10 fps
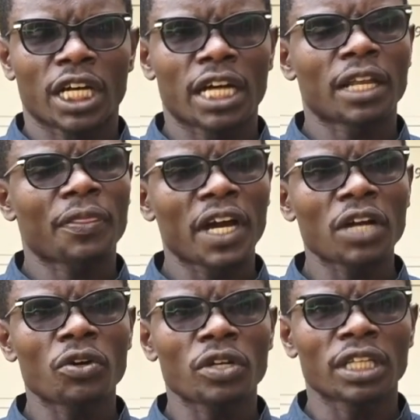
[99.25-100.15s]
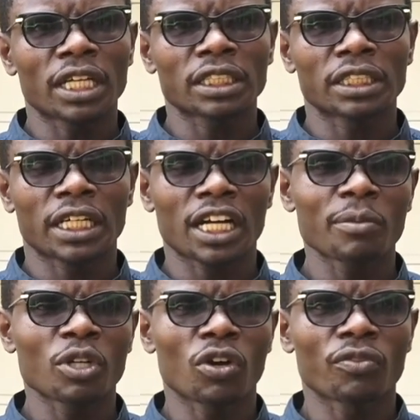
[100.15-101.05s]
And I thank God that the
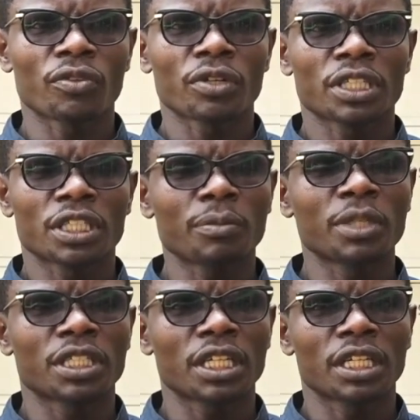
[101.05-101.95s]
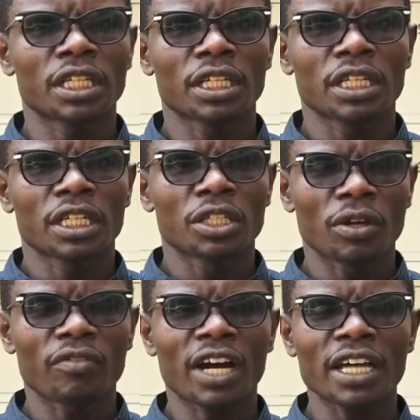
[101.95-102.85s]
coming of CBC,
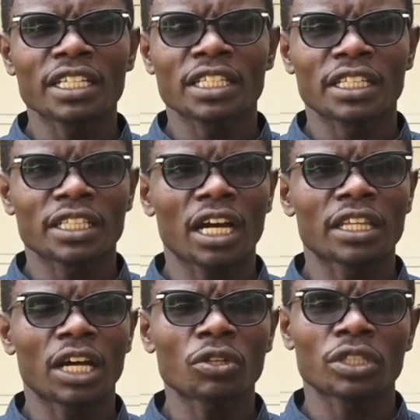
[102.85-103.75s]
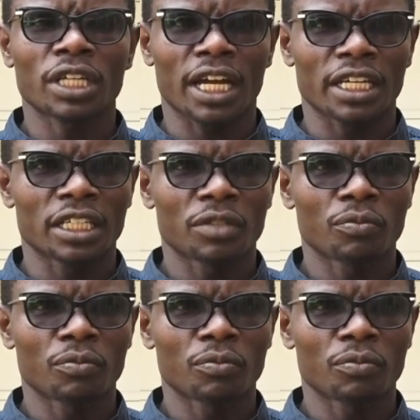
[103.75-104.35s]
you have heard it, the outcry,